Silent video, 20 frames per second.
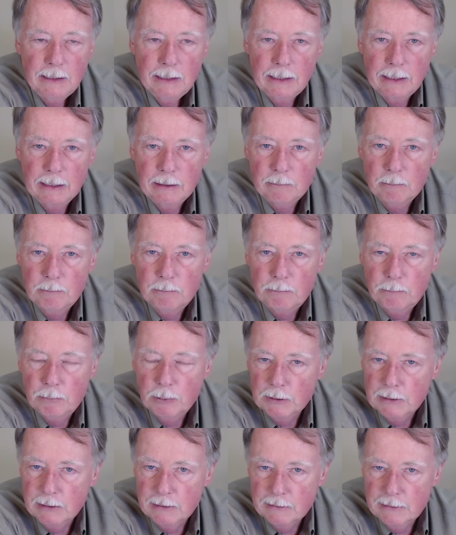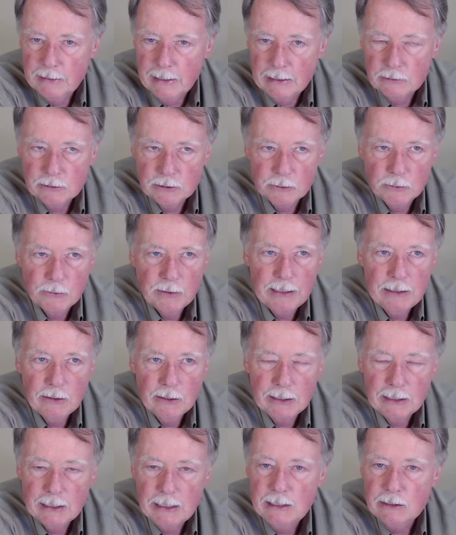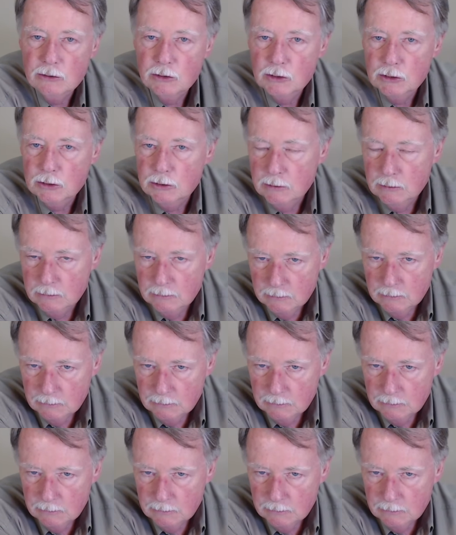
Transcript: and put a thousand grade on each,